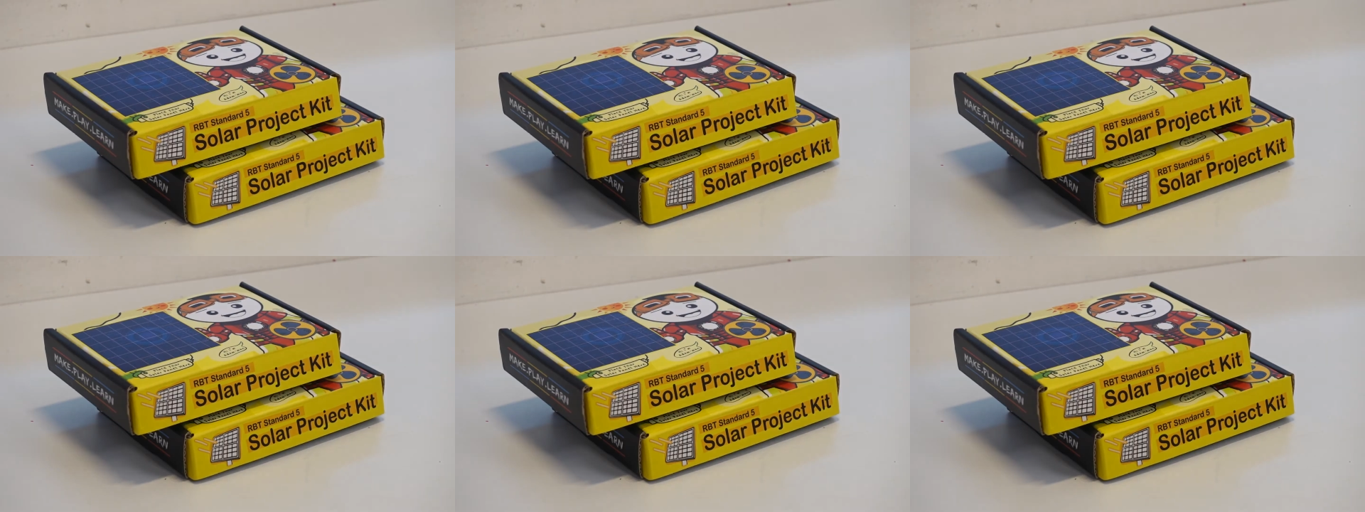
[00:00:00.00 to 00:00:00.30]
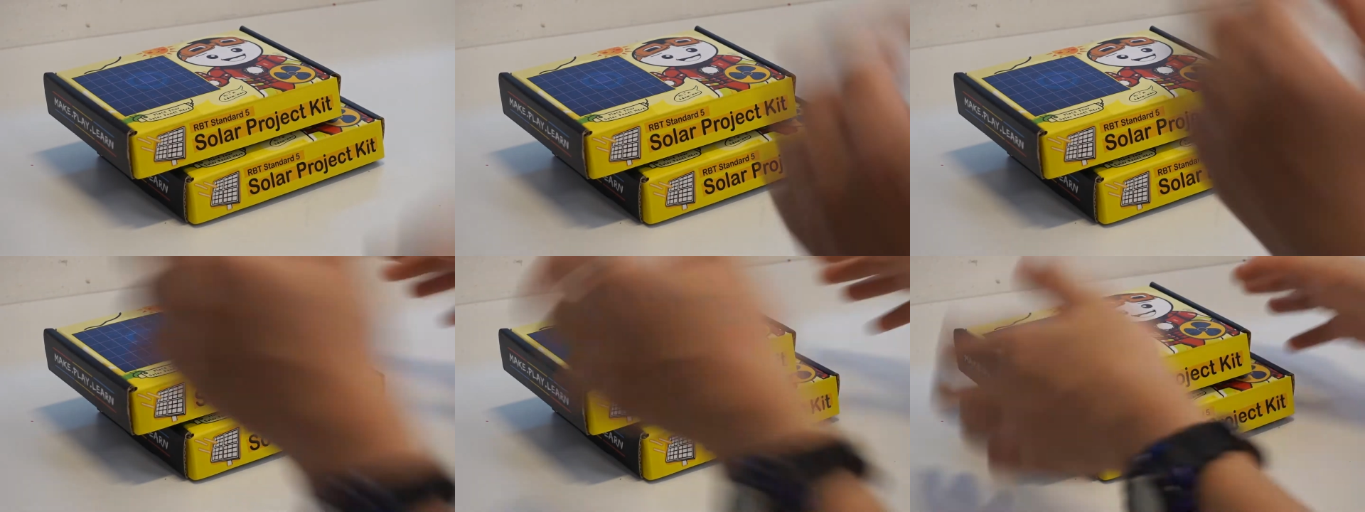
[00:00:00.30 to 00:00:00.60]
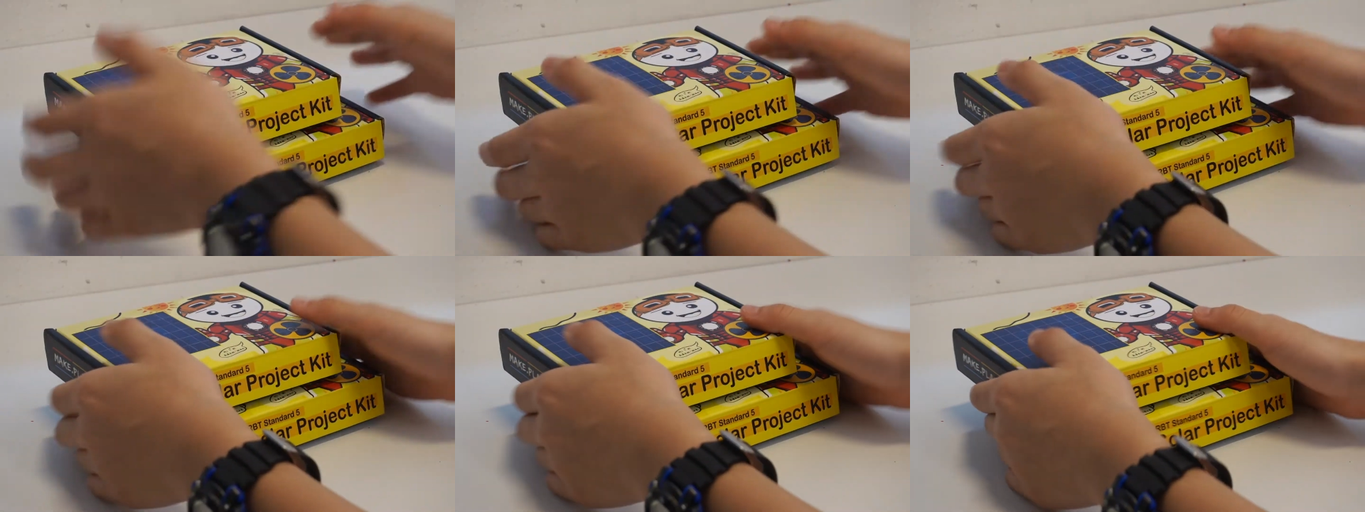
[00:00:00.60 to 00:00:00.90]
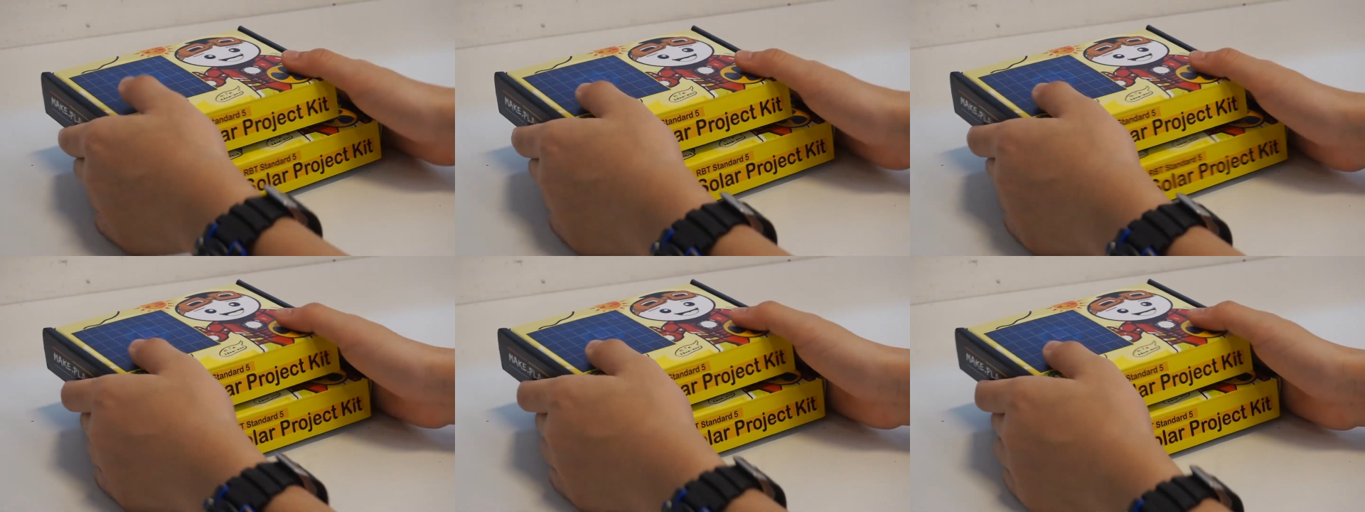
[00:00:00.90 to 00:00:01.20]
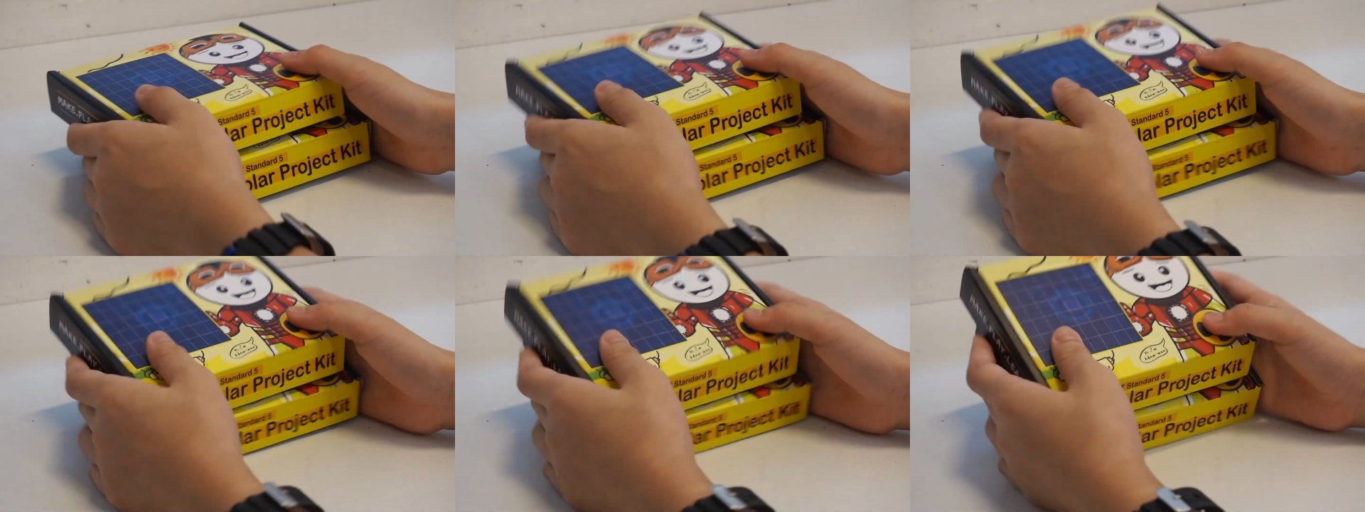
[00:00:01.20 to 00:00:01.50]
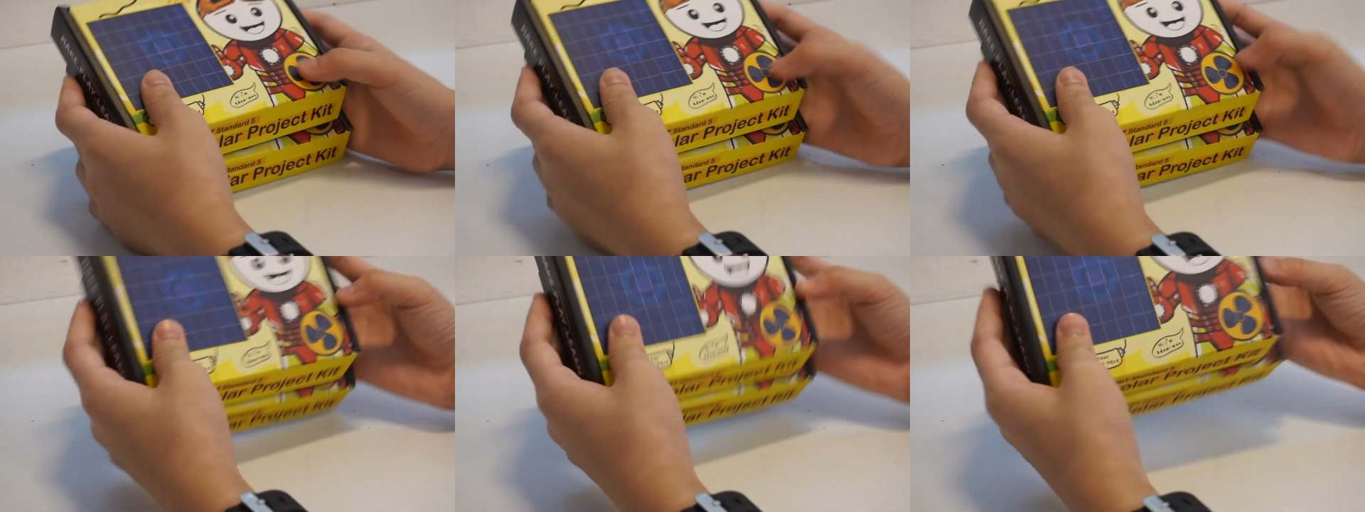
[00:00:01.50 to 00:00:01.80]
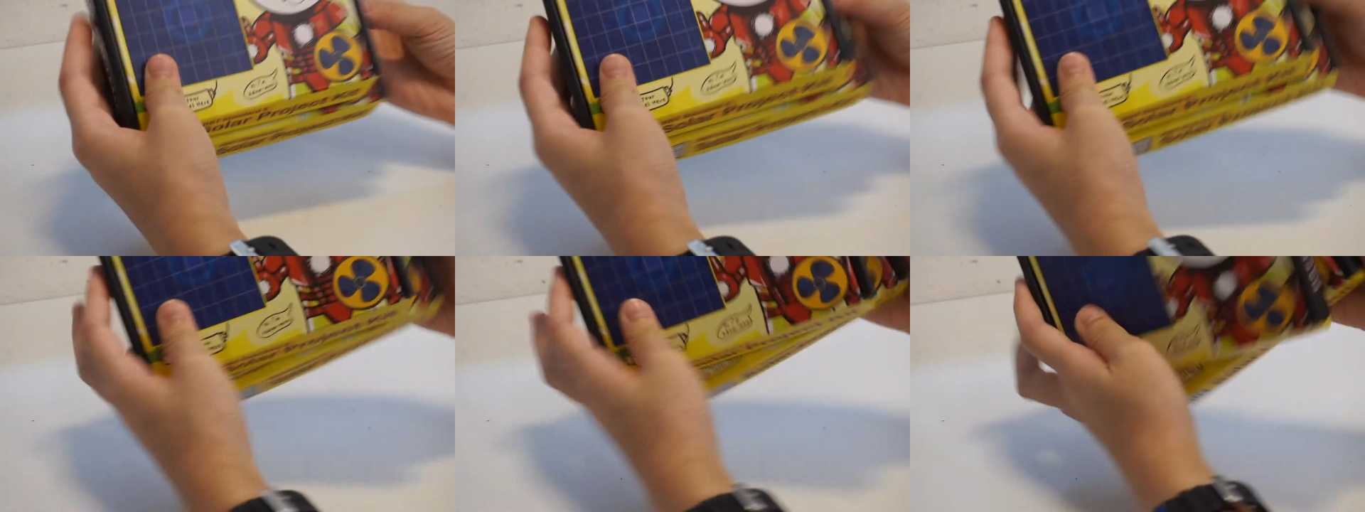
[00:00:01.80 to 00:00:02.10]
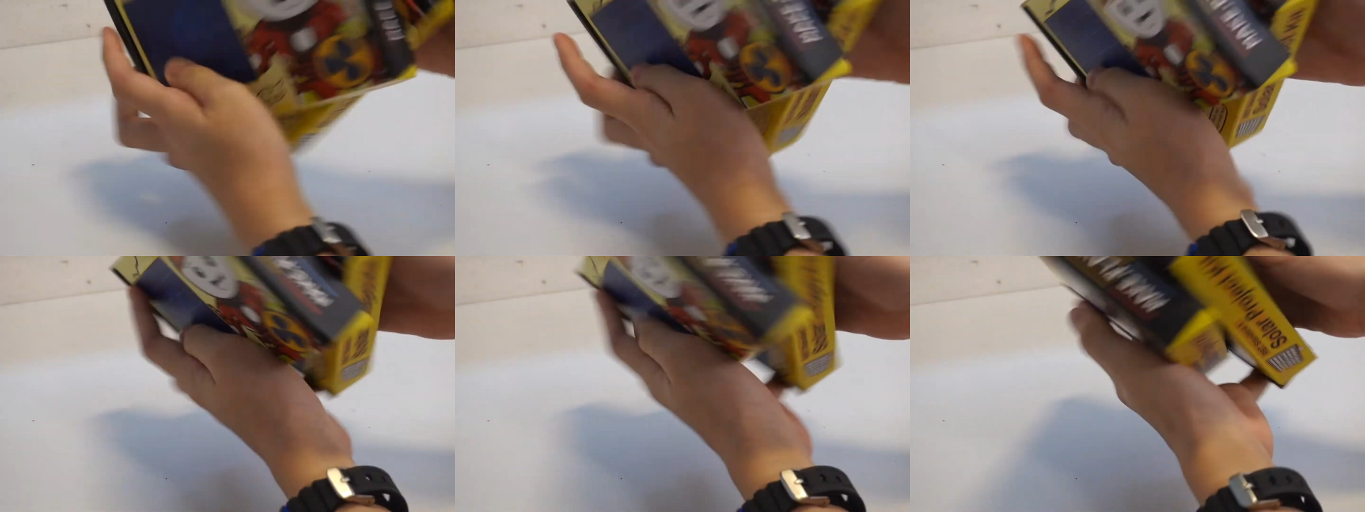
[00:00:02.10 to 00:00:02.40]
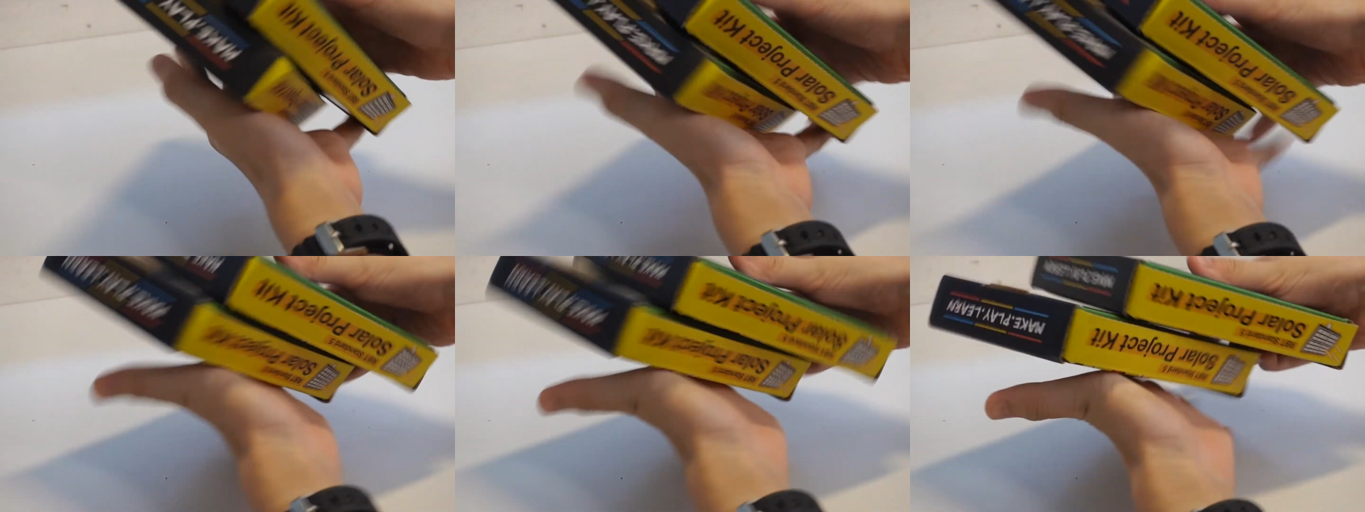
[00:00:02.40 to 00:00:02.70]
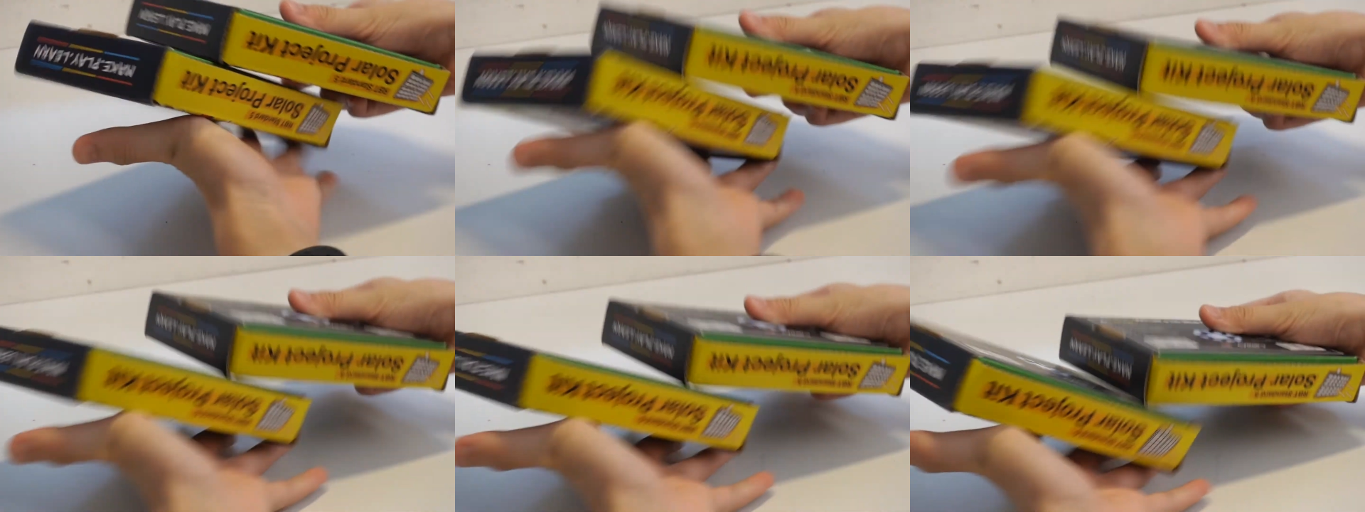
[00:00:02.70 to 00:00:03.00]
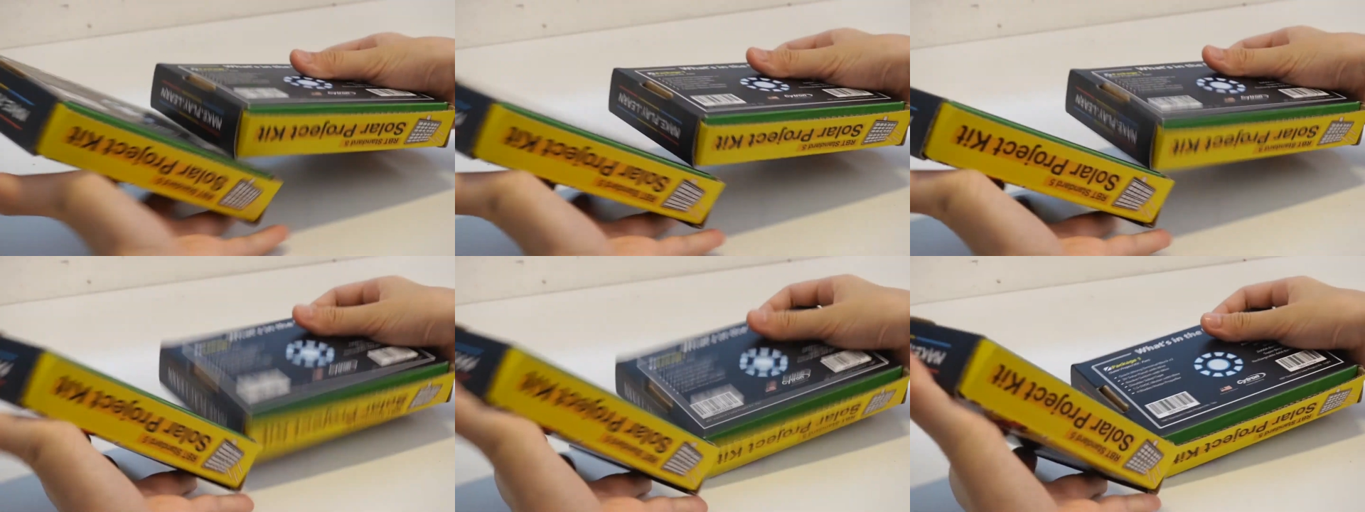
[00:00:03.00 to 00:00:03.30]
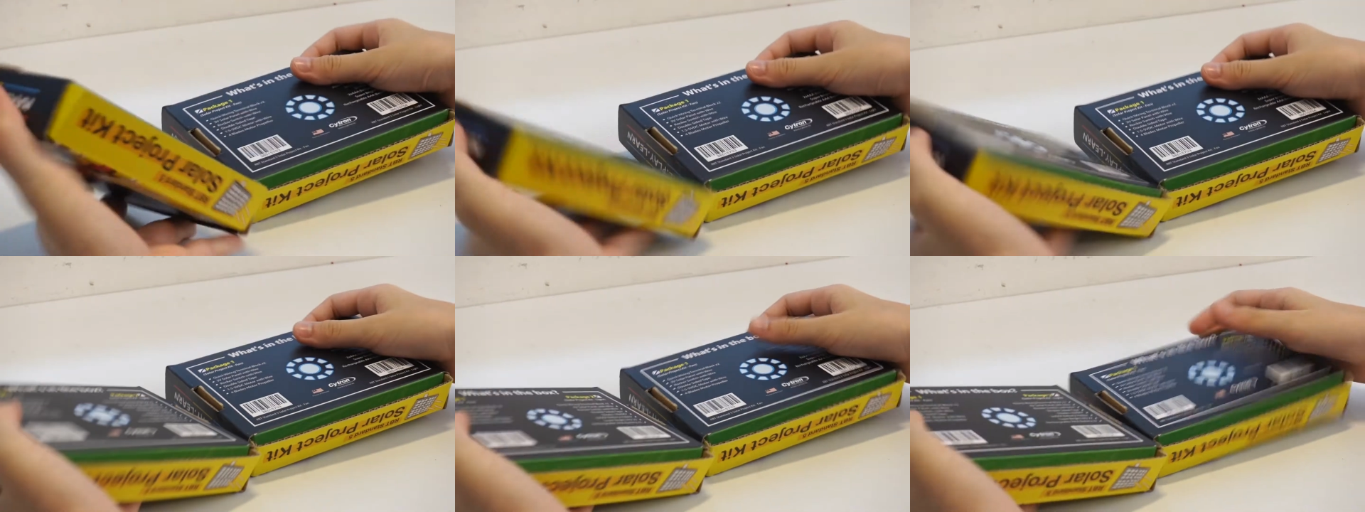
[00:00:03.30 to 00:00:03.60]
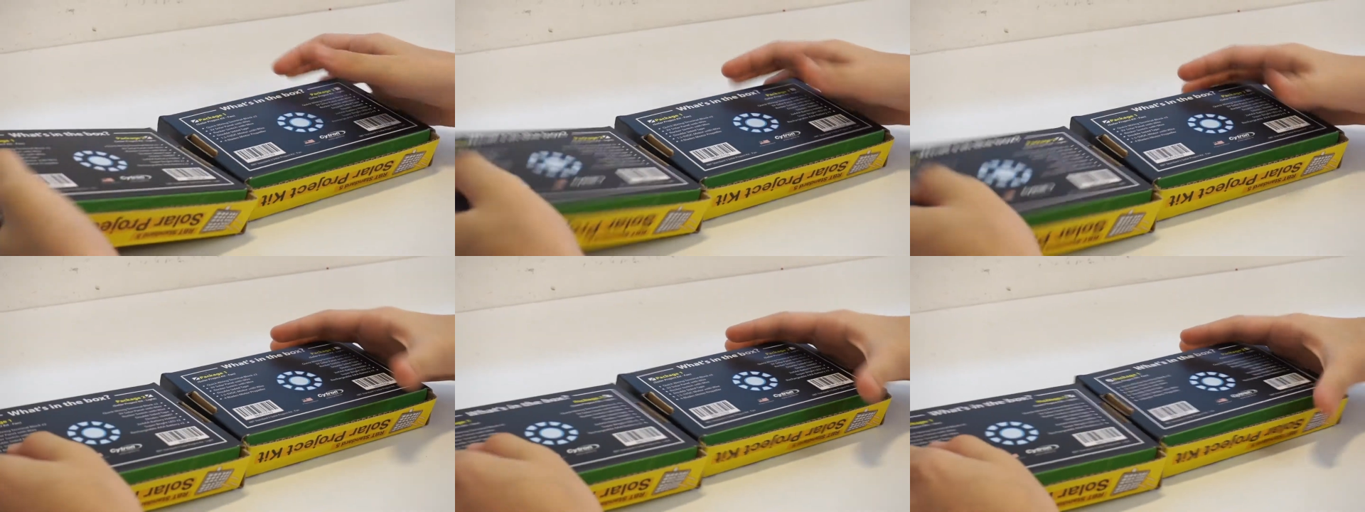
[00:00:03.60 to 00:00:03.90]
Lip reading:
Nobody's mouth can be seen.